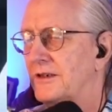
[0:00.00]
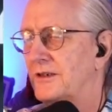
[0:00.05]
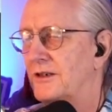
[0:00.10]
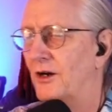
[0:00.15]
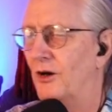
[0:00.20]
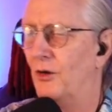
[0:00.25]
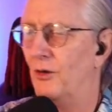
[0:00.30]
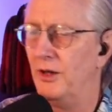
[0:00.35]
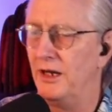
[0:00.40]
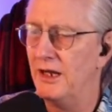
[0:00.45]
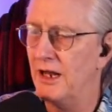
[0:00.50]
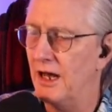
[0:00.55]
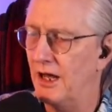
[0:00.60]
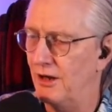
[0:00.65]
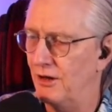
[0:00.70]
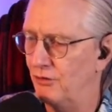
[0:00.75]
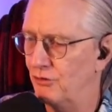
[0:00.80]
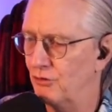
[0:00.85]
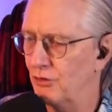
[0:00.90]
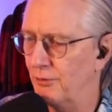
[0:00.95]
Only not
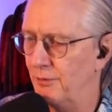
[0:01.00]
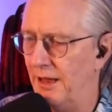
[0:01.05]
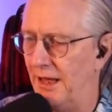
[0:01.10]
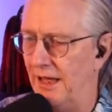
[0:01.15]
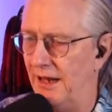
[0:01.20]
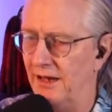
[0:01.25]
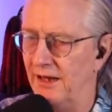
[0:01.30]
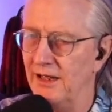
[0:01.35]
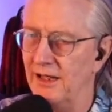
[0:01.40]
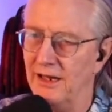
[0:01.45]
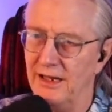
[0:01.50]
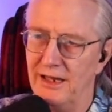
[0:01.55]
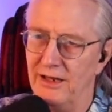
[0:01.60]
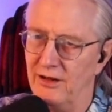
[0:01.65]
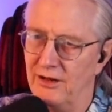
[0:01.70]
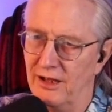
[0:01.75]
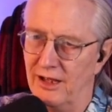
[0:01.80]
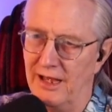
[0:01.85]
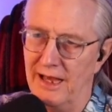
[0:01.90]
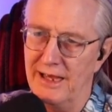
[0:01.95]
as dramatic, and
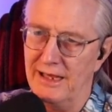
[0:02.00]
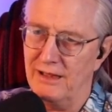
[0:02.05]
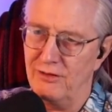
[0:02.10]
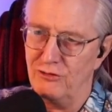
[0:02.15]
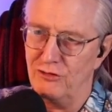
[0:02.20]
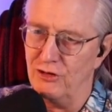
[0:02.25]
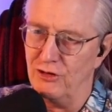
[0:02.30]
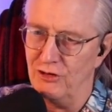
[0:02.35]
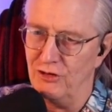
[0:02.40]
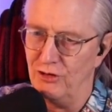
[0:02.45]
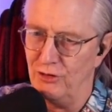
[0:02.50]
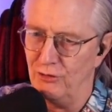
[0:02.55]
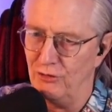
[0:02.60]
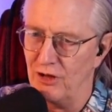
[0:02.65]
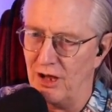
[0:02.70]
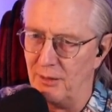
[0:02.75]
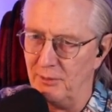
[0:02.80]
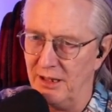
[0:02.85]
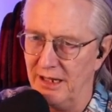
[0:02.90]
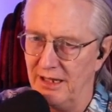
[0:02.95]
I shouldn't do
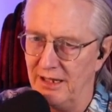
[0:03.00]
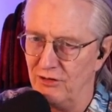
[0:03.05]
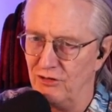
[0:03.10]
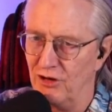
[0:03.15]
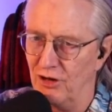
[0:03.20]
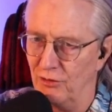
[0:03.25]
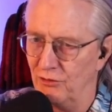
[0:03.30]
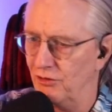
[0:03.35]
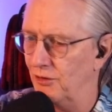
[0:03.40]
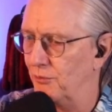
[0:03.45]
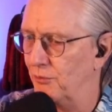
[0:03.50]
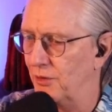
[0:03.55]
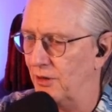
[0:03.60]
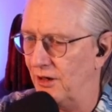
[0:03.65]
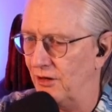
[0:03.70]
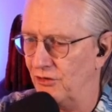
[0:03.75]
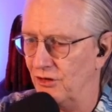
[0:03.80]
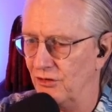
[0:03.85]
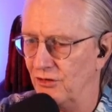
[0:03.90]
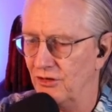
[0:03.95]
Tommy Lee Jones
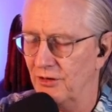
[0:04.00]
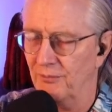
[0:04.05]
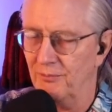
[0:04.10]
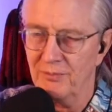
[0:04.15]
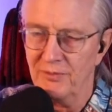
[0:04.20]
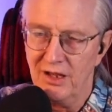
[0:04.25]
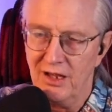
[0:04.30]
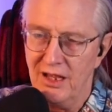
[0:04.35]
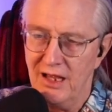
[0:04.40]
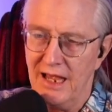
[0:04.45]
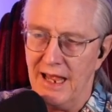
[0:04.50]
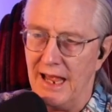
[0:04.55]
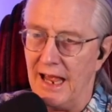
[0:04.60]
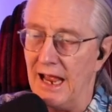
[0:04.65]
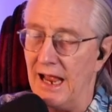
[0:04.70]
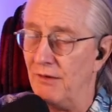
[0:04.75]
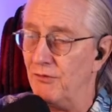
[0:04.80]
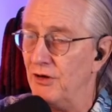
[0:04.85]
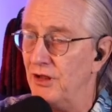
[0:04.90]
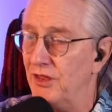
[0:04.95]
impressions.
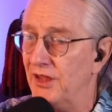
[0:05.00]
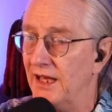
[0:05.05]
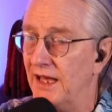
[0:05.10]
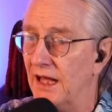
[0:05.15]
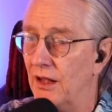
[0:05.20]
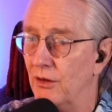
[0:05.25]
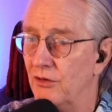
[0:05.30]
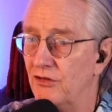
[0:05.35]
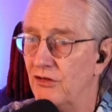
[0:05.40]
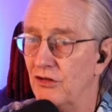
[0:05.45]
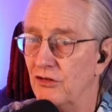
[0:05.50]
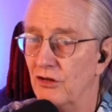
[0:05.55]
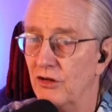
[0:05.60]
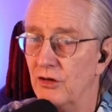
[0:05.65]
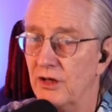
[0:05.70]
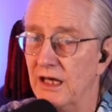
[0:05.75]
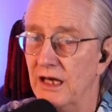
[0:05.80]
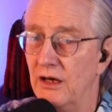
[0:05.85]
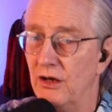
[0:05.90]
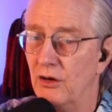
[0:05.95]
Everything else is
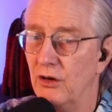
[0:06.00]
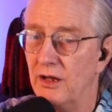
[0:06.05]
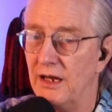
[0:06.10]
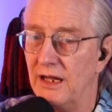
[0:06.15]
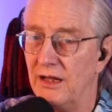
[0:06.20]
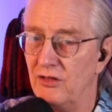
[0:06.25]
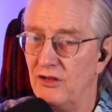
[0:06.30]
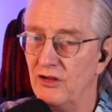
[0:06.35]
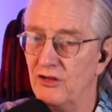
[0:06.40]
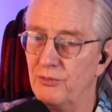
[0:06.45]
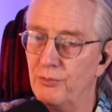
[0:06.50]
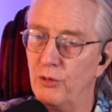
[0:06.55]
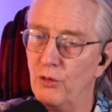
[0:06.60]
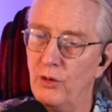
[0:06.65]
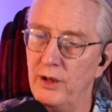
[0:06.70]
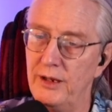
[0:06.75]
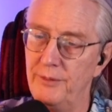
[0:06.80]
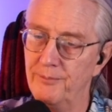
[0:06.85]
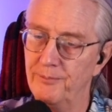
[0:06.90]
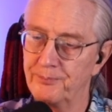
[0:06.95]
looking good at this point.